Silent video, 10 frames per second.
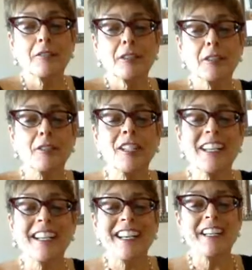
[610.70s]
There we go.
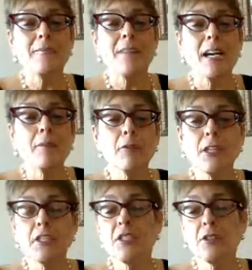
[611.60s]
I'm a
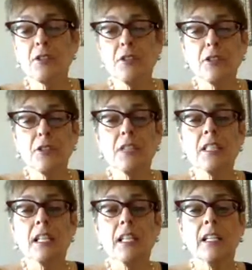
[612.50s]
registered
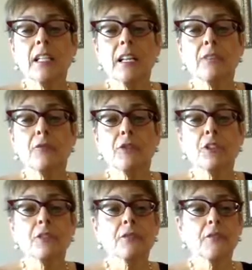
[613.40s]
nurse, and I've
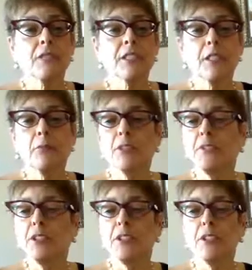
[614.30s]
worked for a number
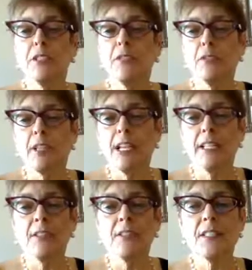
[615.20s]
of years in a
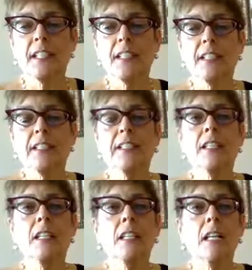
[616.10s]
variety of settings
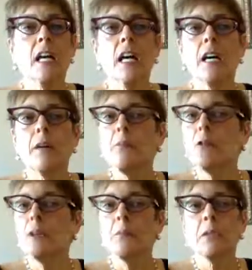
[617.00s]

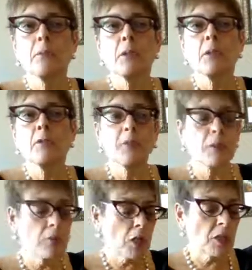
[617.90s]
with people
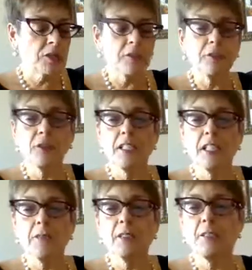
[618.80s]
from all different
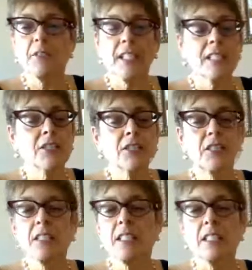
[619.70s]
types of
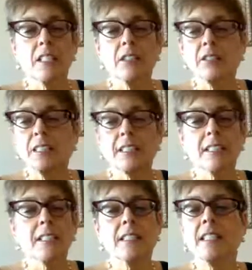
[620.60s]
ages and
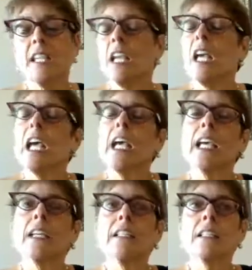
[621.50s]
illnesses.
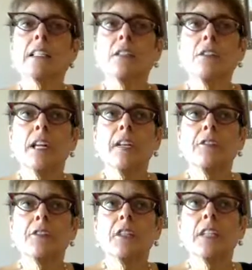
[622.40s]
And so I
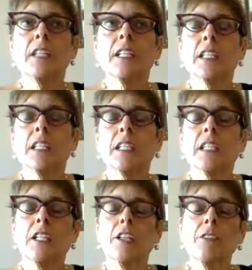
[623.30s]
feel like,
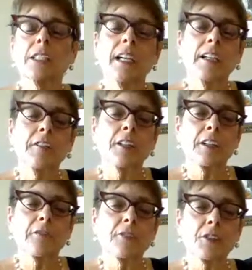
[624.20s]
it's kind of
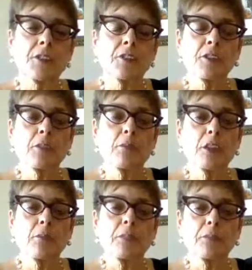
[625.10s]
like a full circle
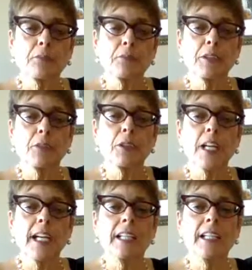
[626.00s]
moment for me
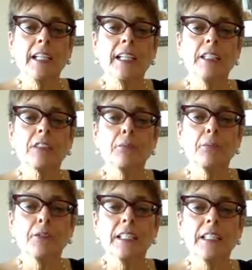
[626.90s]
where I can actually
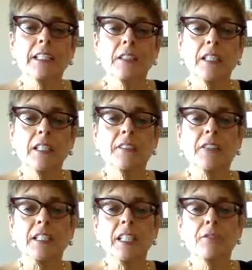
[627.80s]
bring love
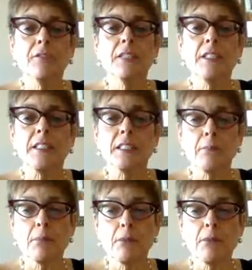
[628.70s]
and comfort and
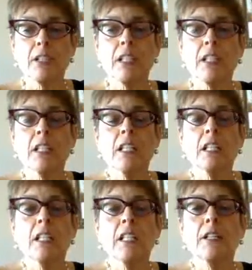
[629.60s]
support
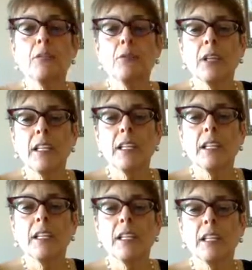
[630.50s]
in a
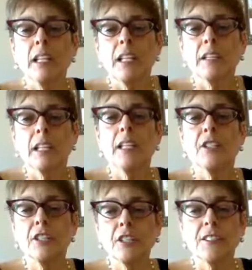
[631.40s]
way that a
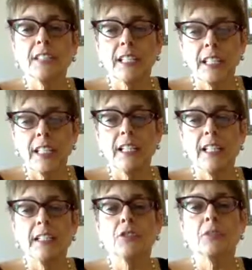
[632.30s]
nurse
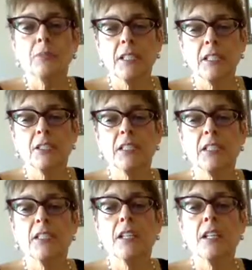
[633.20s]
can to
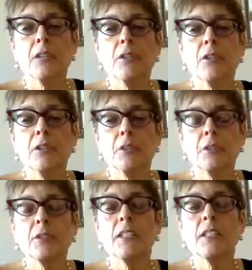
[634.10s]
patients who are
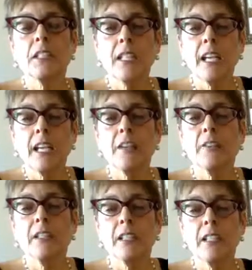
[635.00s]
really
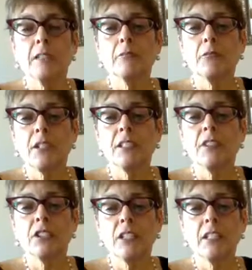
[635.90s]
having quite the
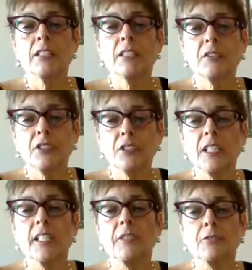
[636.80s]
challenge of their
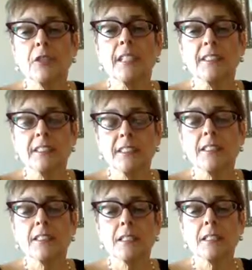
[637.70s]
life when I see
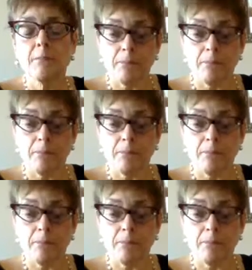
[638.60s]
these